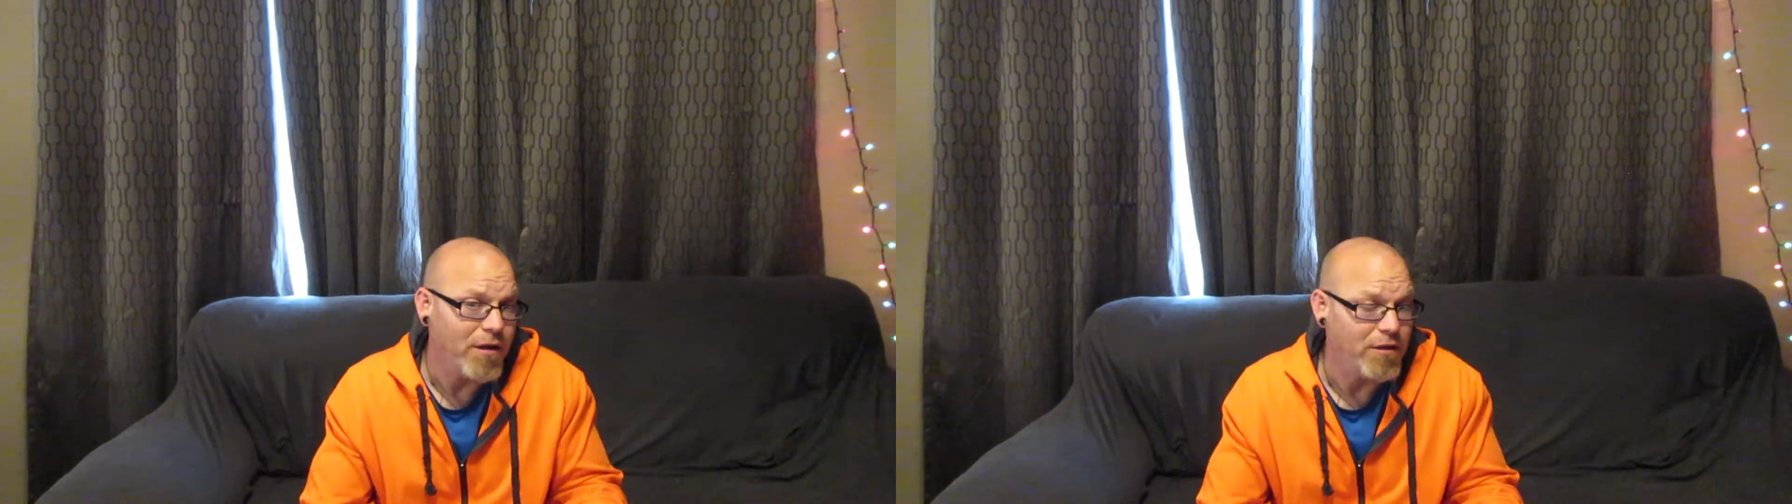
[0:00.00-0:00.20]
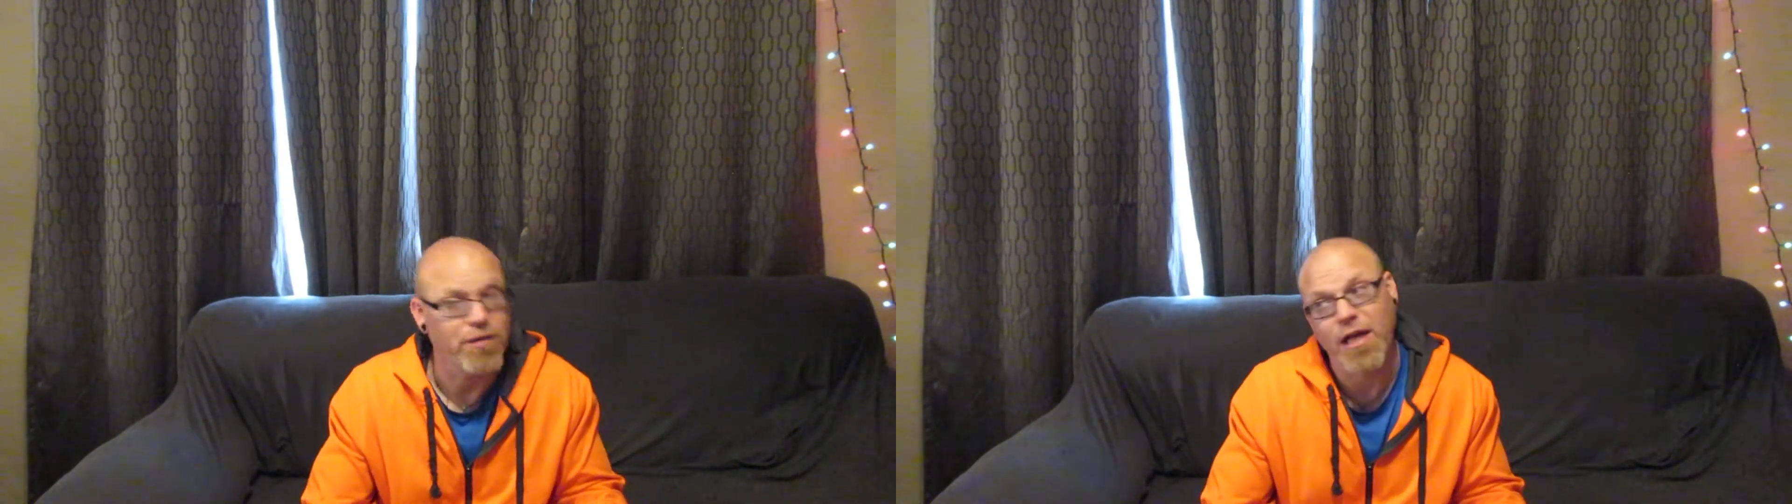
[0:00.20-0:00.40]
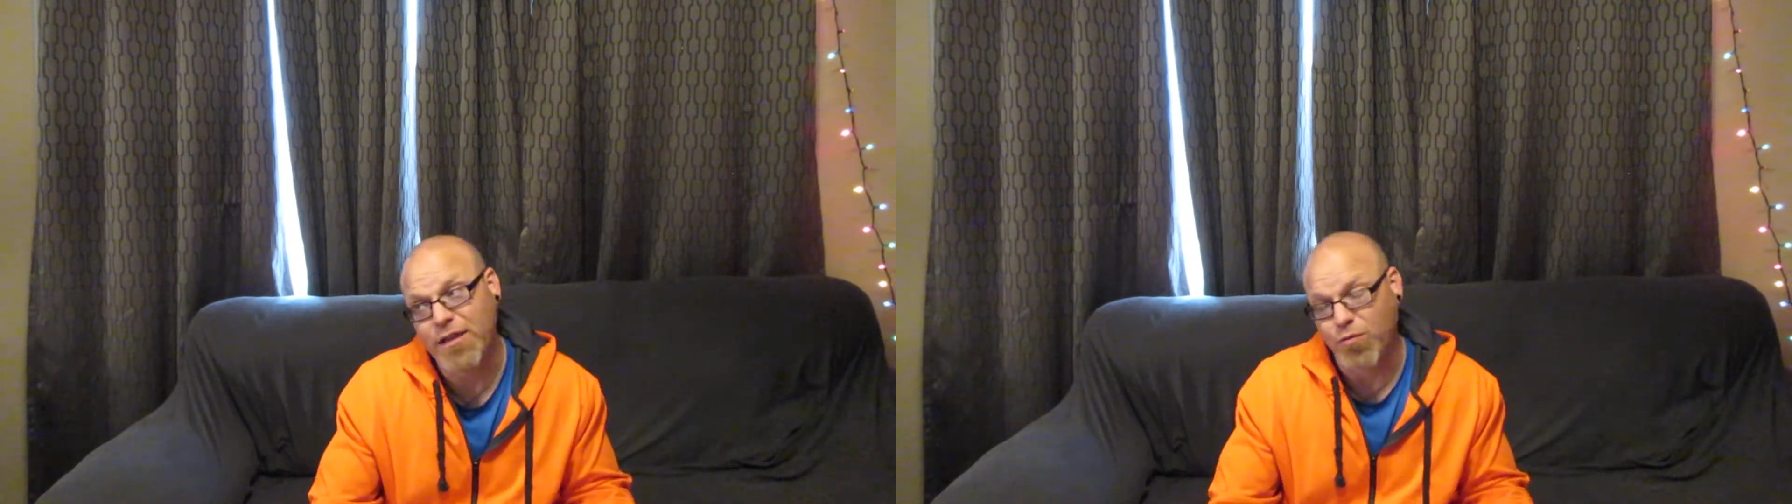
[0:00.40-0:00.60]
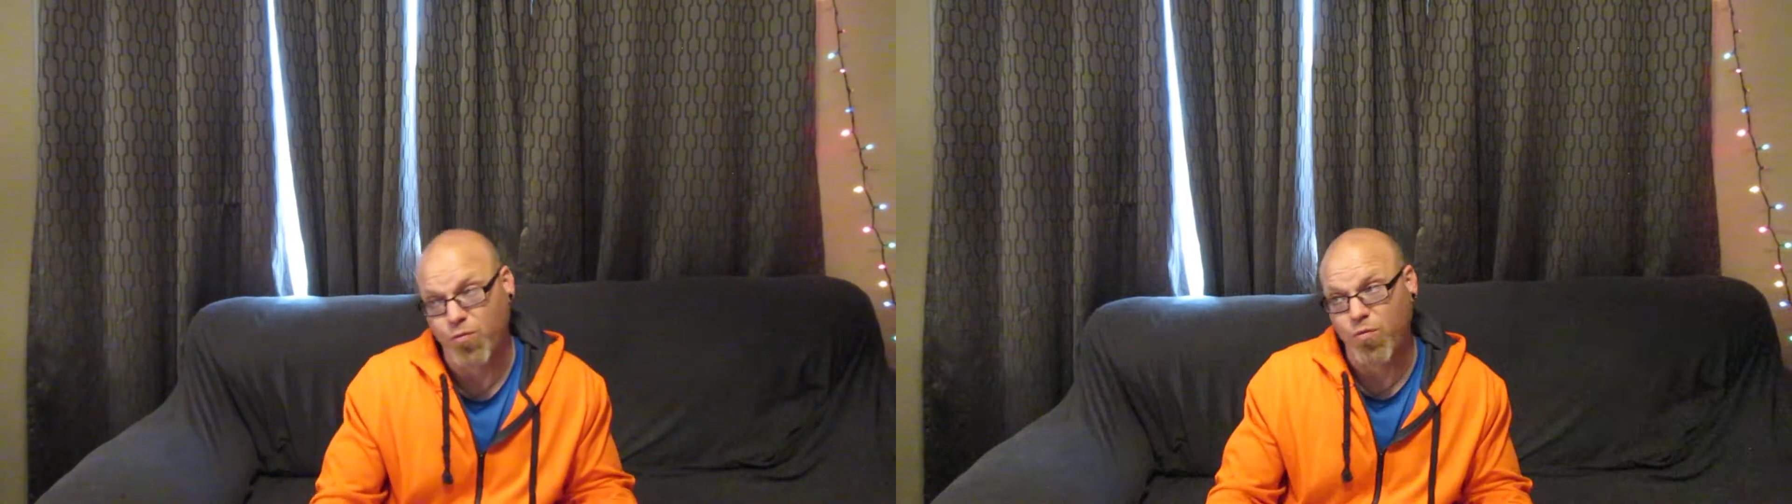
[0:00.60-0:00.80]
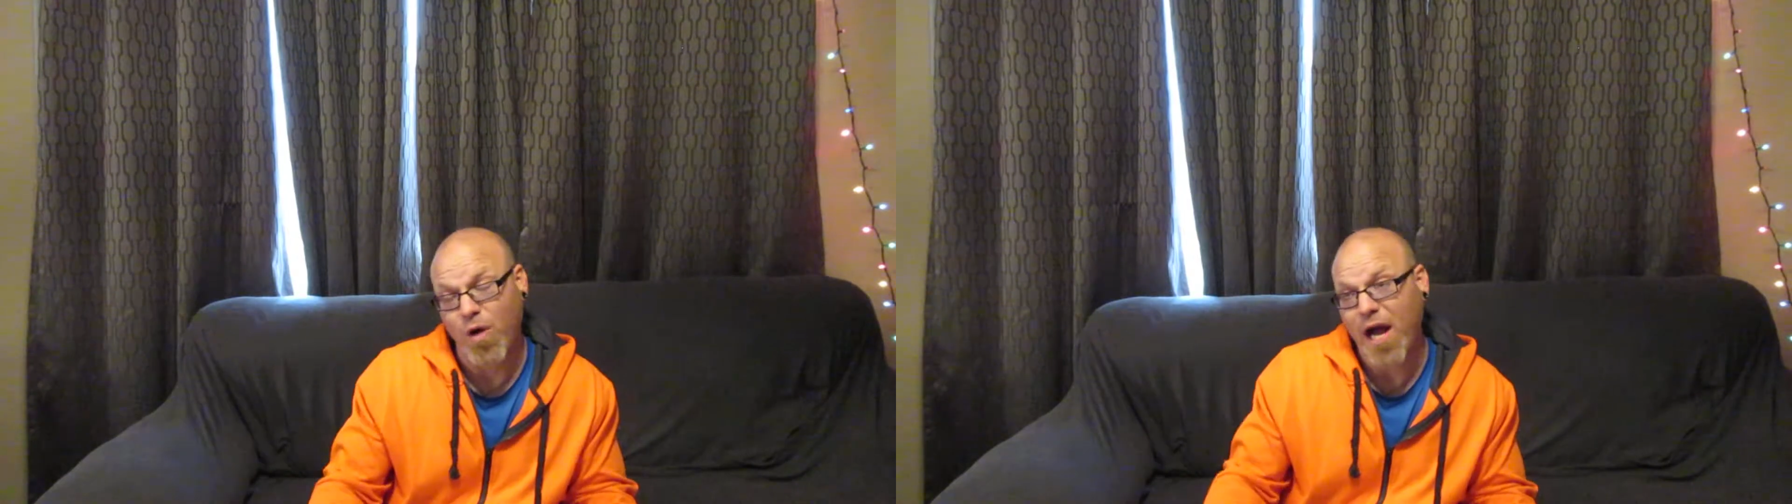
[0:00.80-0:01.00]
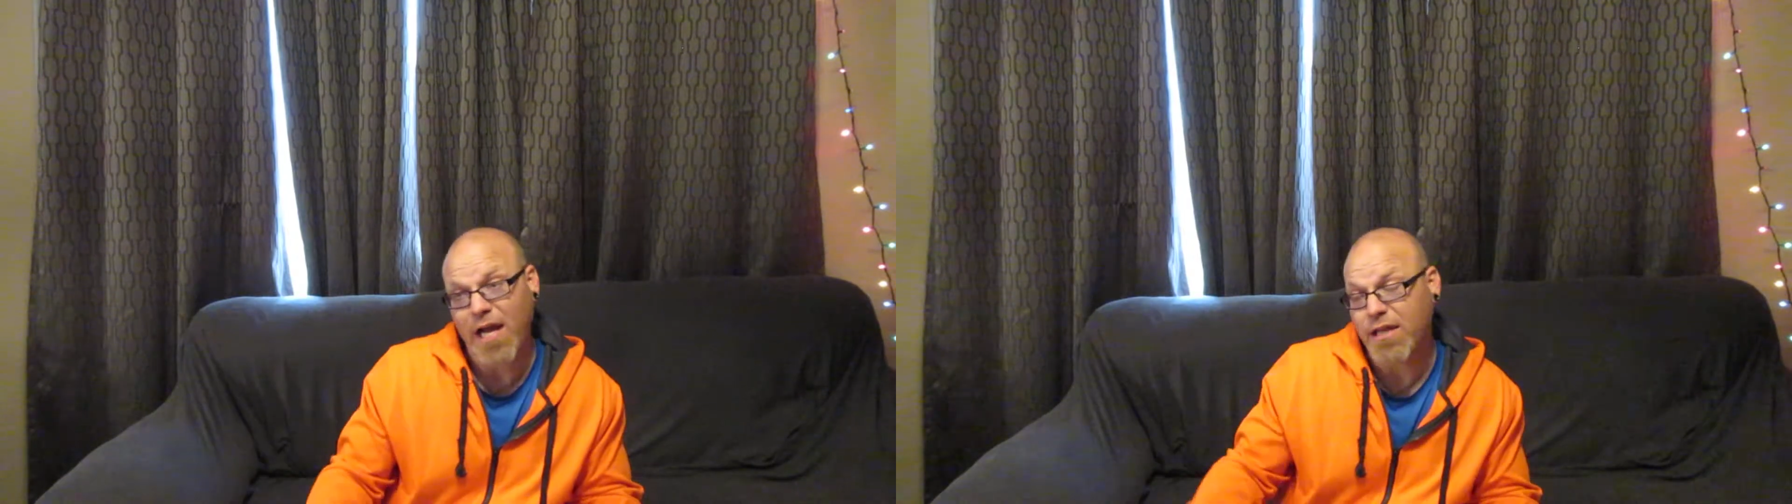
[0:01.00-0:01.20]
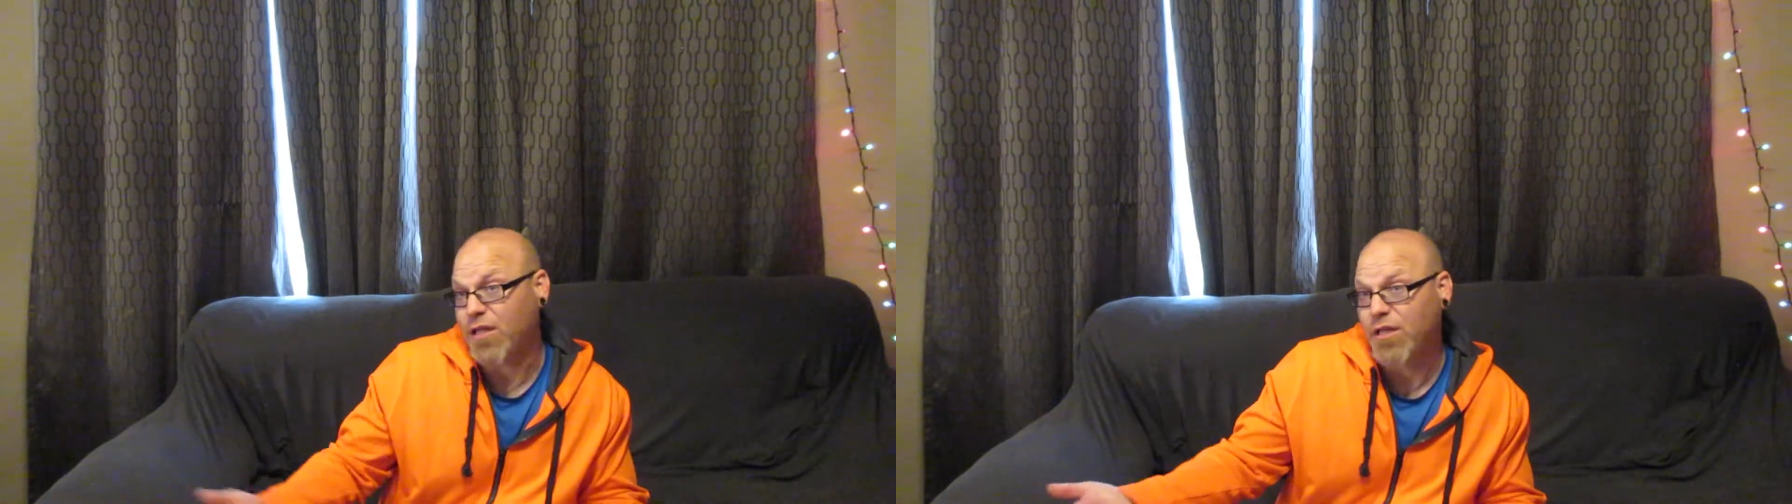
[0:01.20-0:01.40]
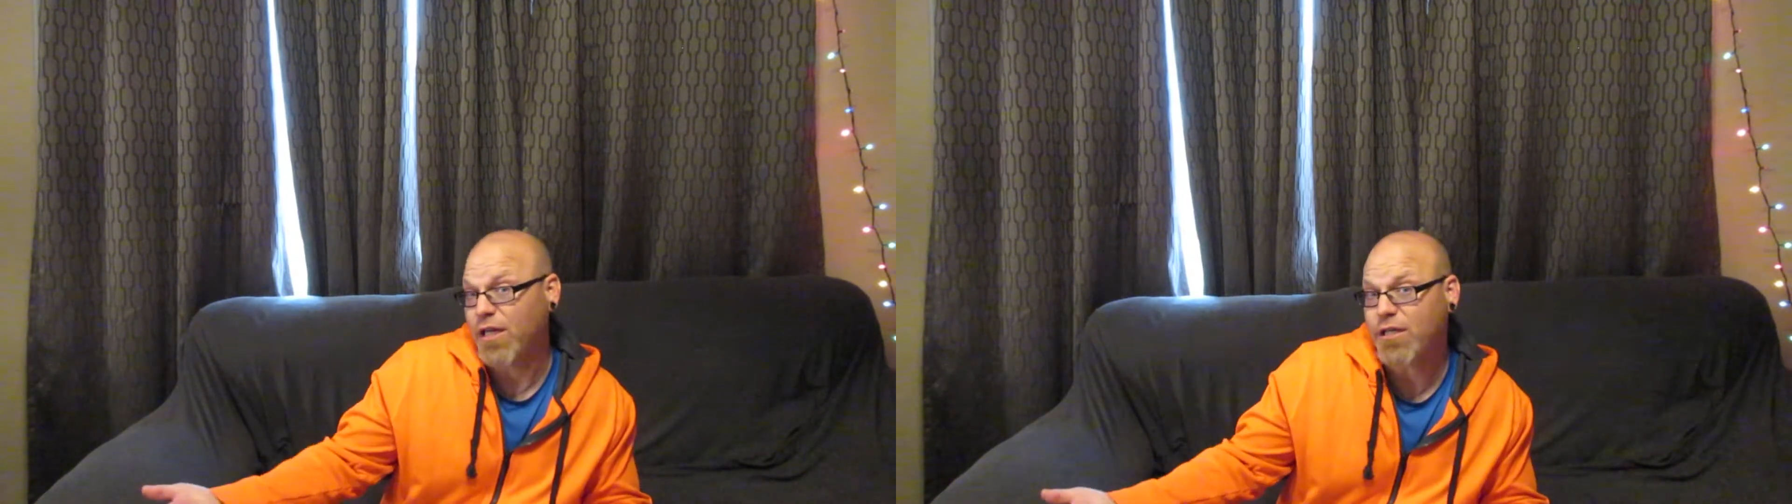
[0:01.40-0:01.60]
let's riot the
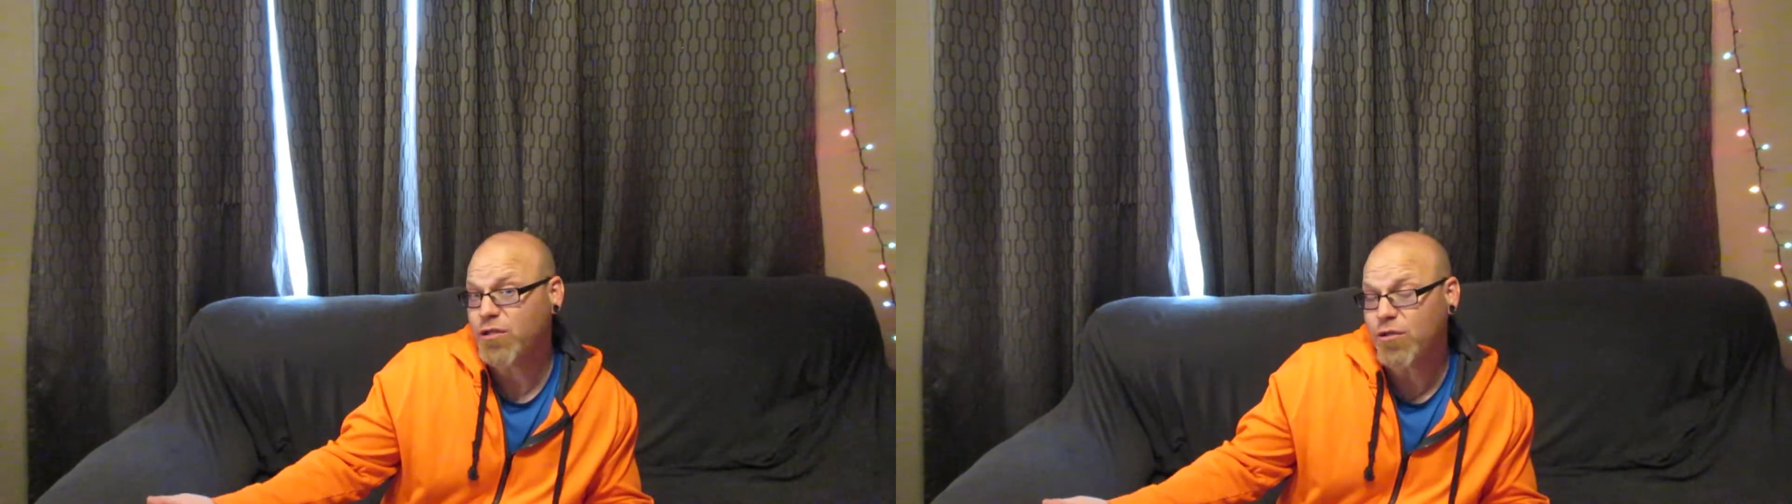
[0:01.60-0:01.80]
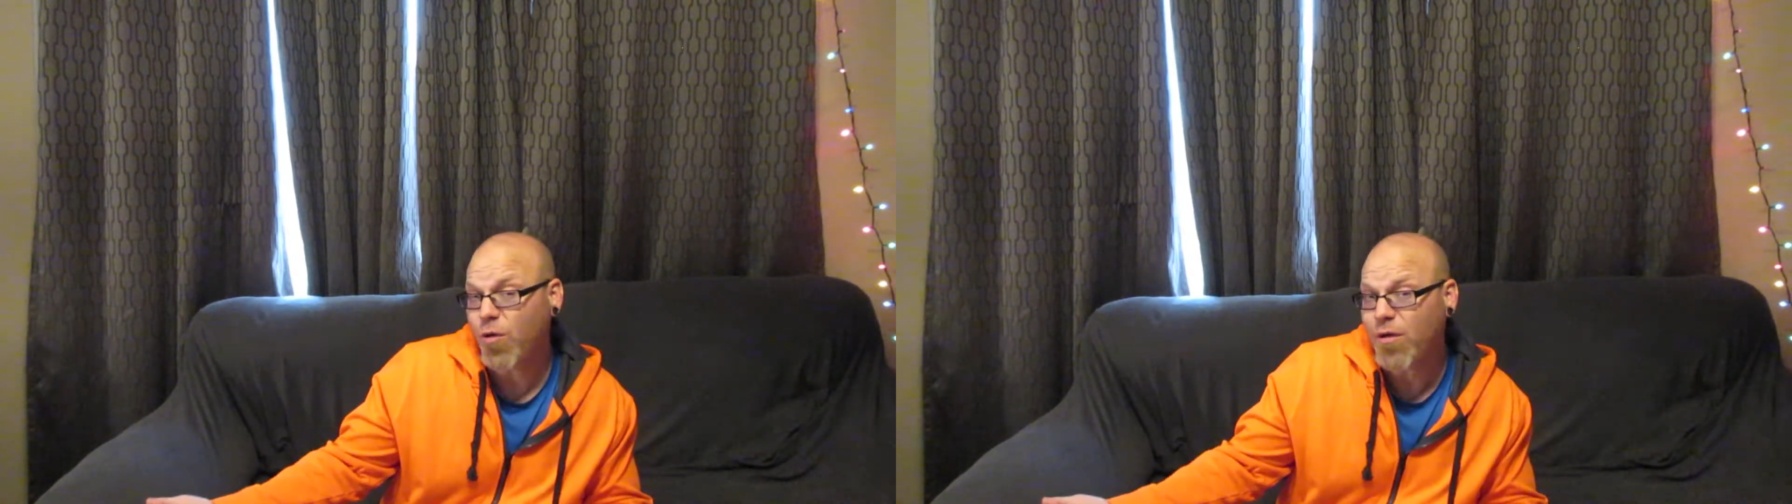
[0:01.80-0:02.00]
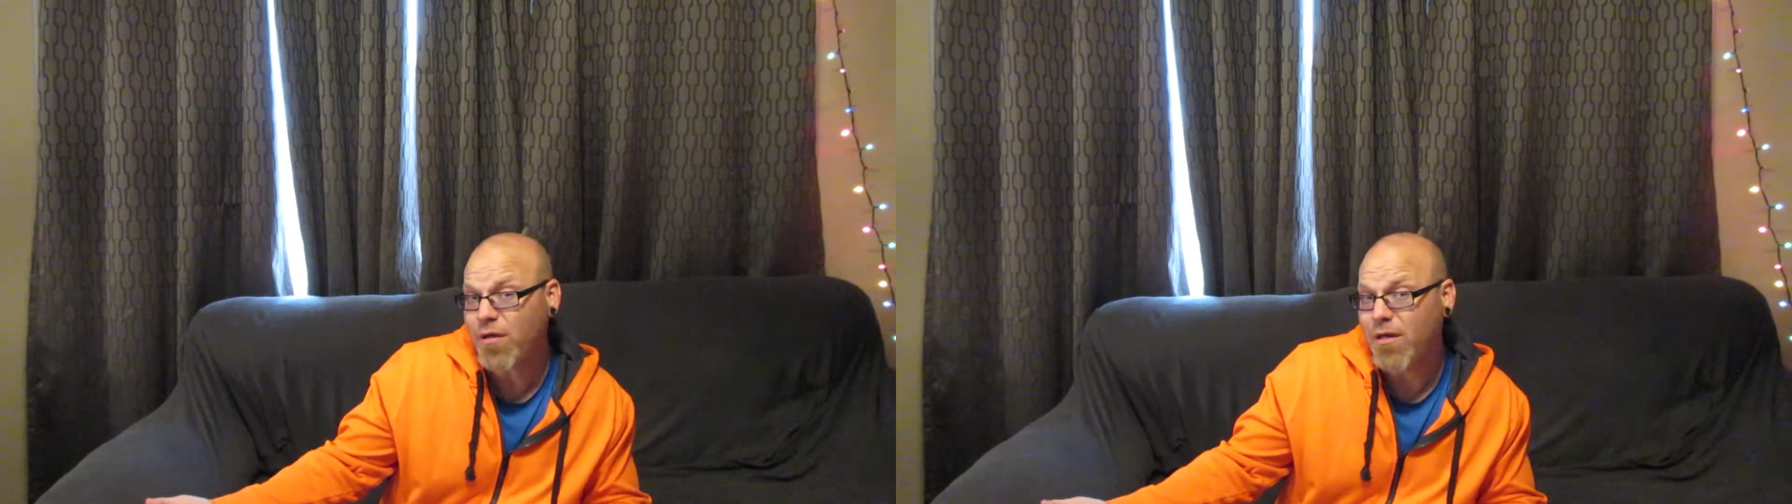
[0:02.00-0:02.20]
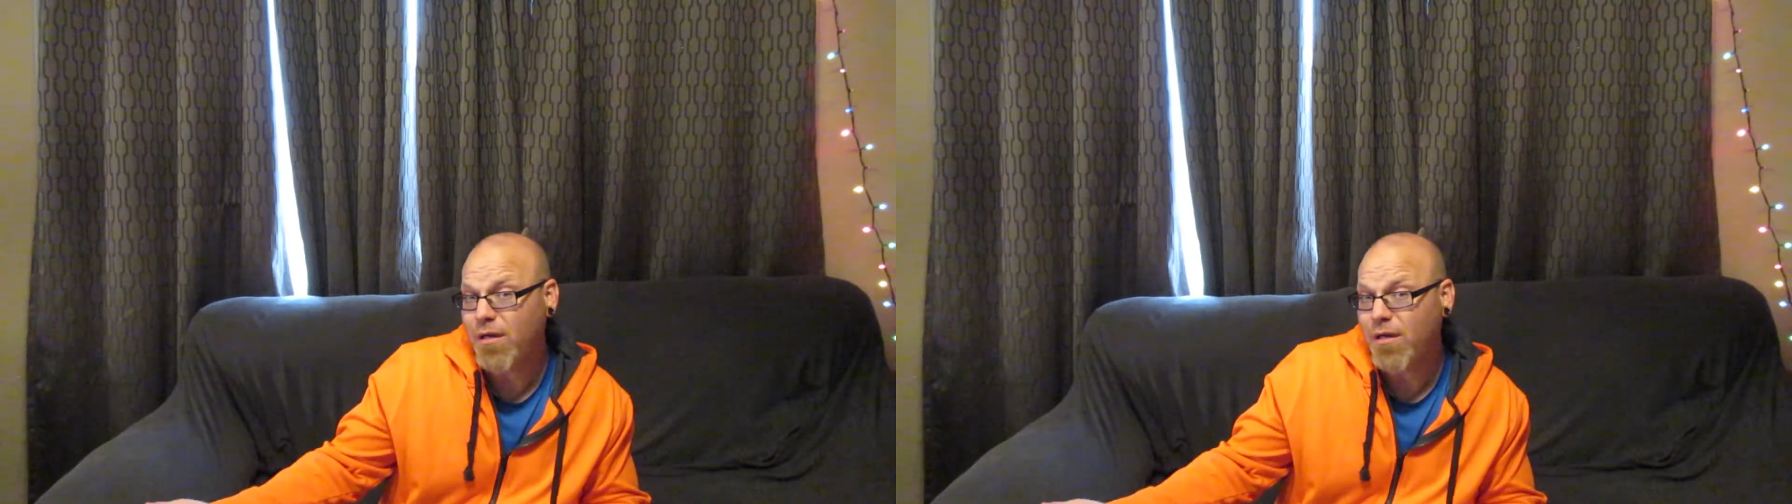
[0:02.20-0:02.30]
liquor store,